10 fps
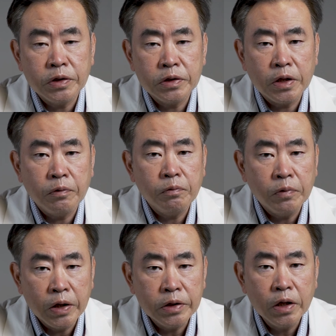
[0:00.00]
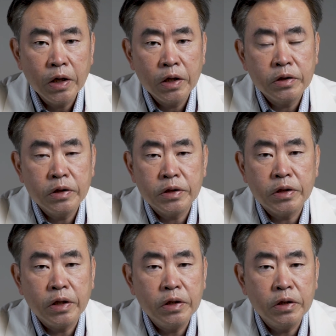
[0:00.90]
is that 1,
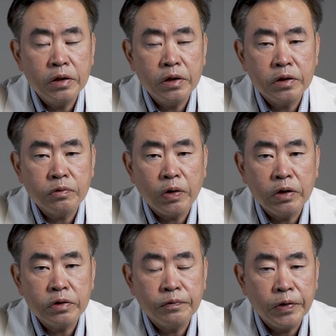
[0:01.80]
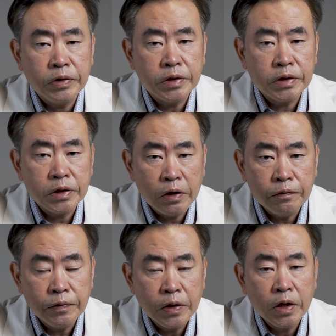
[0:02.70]
this trial is very
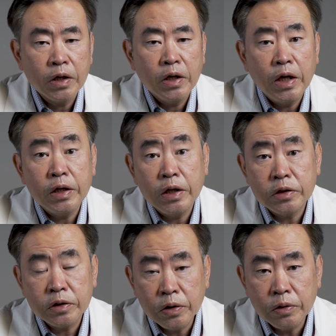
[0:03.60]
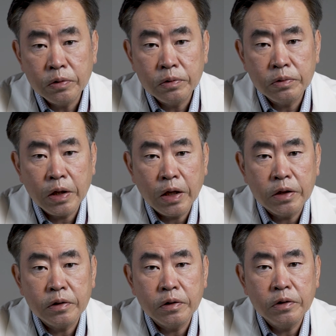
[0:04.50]
safe, and then 2,
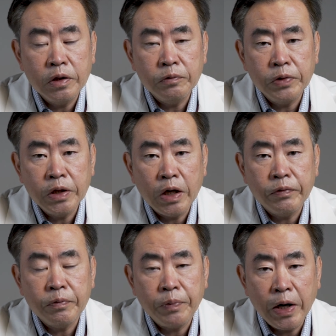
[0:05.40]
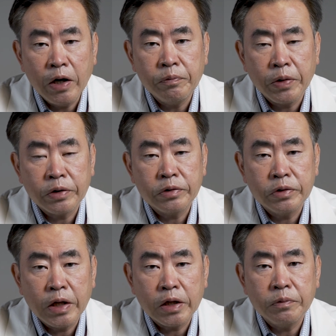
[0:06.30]
that we have a
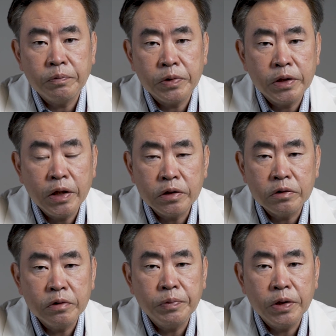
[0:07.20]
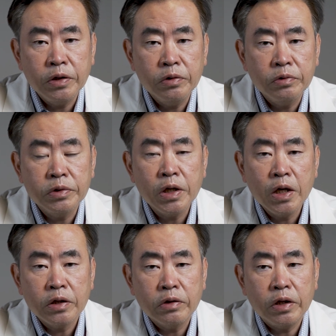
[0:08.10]
biomarker that can potentially be used
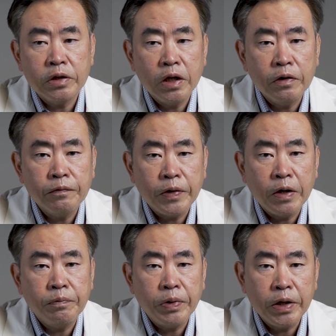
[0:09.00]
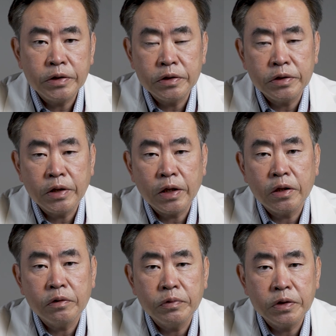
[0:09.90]
to identify patients that
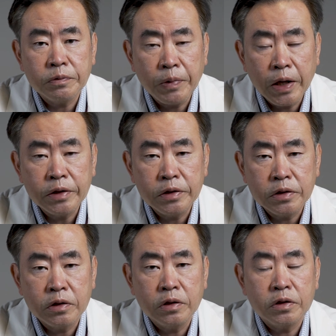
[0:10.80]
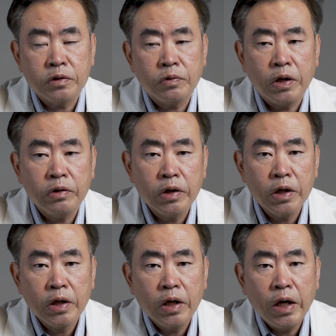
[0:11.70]
can respond to this trial.
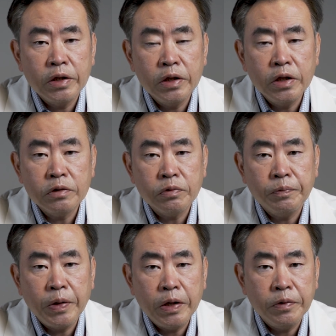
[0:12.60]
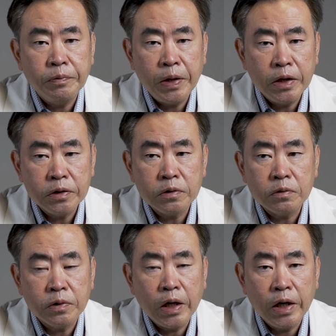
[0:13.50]
And these will be patients
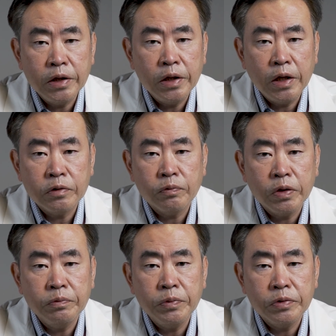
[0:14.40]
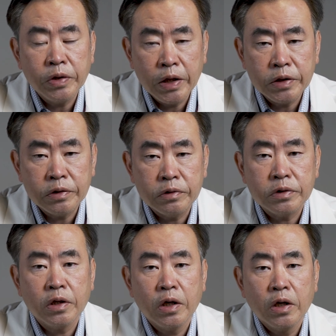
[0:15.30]
with IDH1
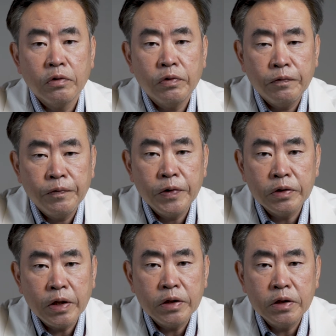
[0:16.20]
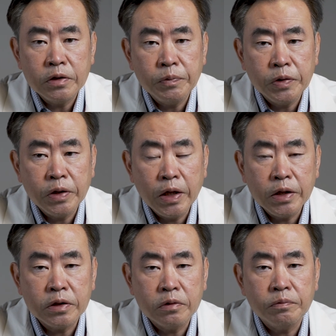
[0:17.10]
mutations. We feel that this
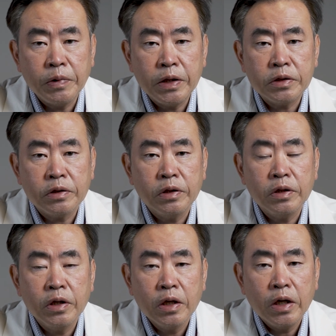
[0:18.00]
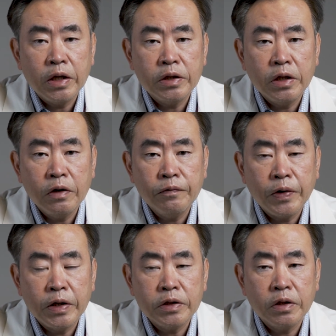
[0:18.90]
mutation basically
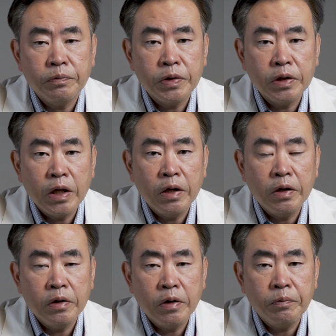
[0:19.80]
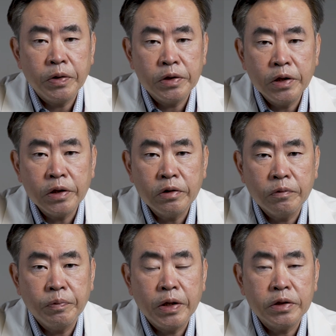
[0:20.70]
identifies a
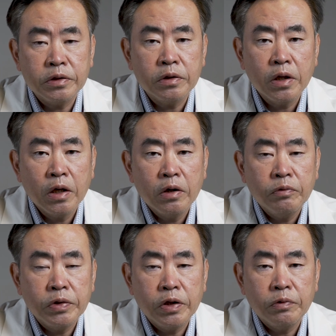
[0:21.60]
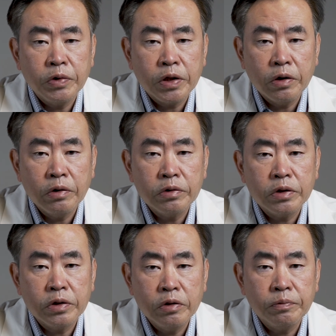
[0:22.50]
particular patient with a recurrent
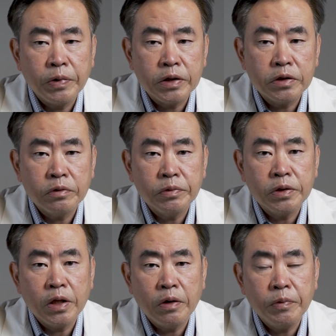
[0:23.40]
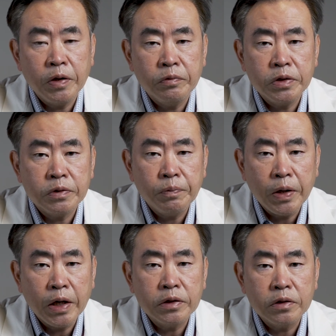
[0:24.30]
glioblastoma that may
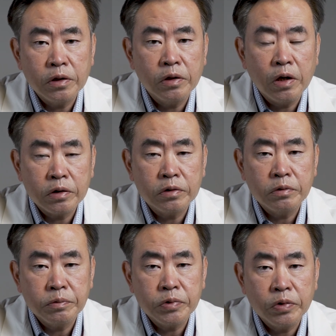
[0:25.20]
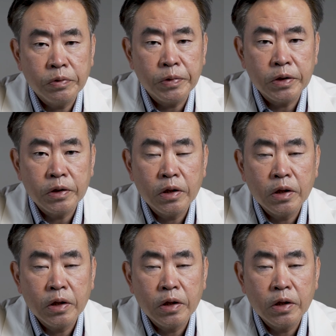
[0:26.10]
respond to long-term treatment.